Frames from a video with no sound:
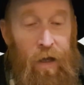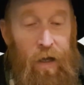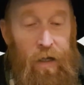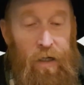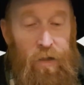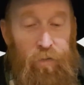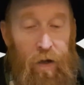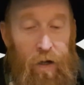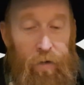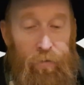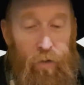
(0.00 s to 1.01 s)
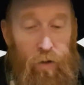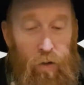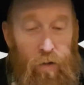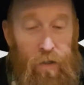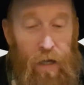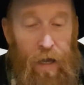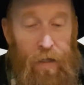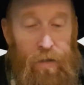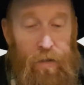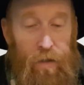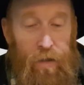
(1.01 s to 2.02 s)
It is better for you to
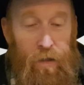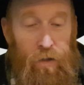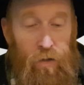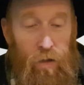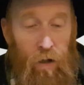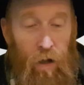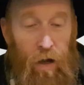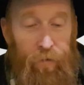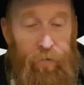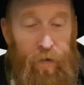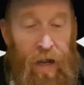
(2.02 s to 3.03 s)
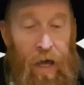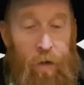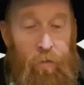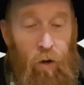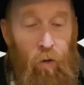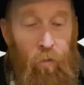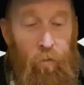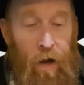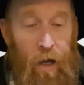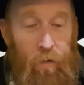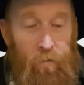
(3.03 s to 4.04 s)
enter into life lame or
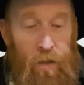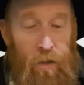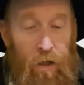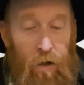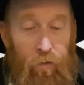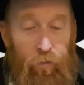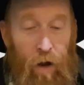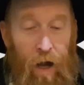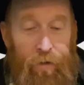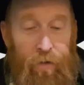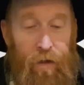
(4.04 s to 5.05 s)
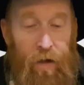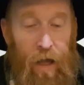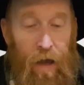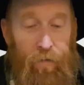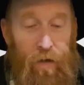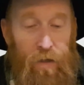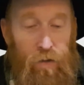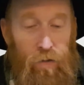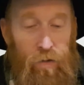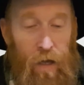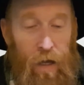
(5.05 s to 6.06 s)
maimed, rather than having
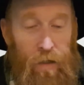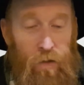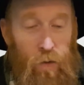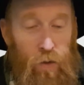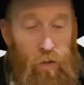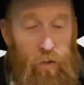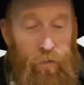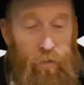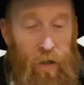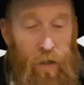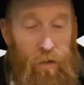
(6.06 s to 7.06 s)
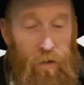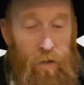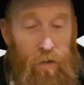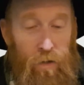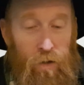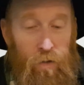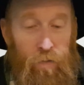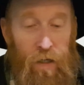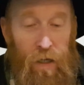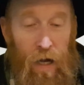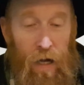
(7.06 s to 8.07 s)
2 hands or 2 feet to
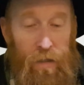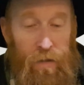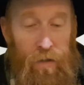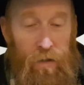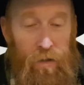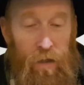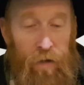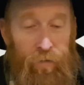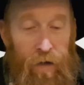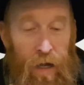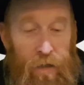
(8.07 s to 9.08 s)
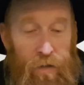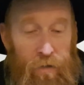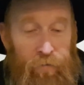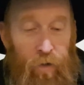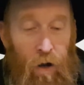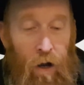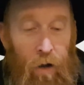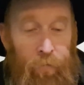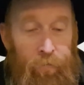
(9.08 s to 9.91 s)
be cast into the everlasting fire.